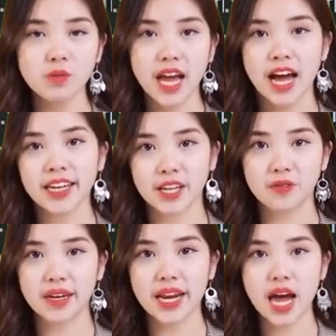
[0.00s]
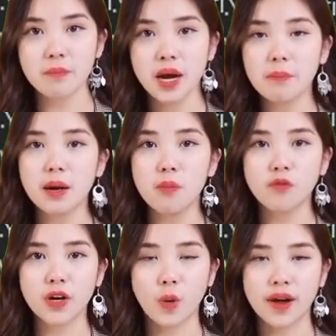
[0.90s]
These will connect
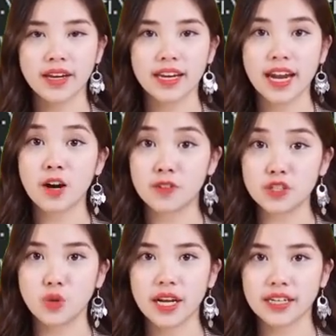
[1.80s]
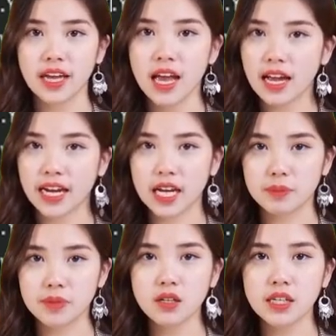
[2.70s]
directly inner soul through your gut
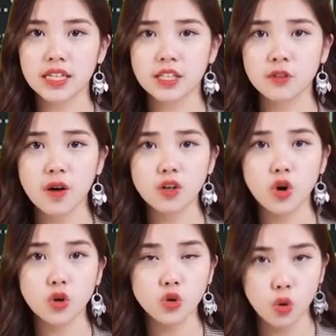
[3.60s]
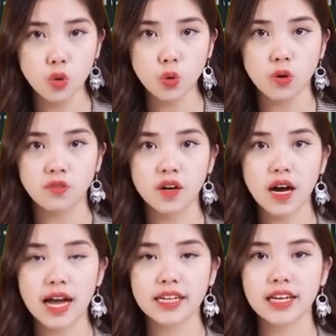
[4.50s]
biome. This is where the
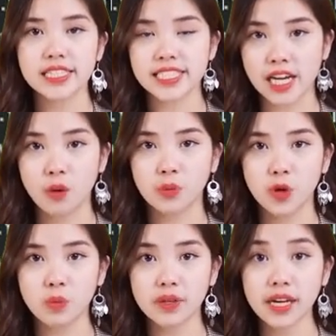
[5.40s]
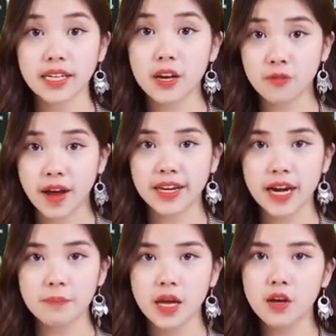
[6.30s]
term gut from. I've
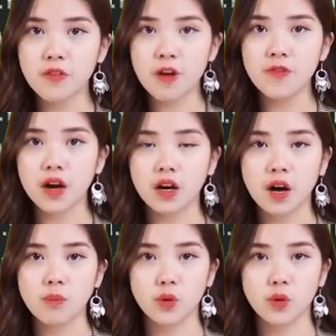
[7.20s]
been wearing one for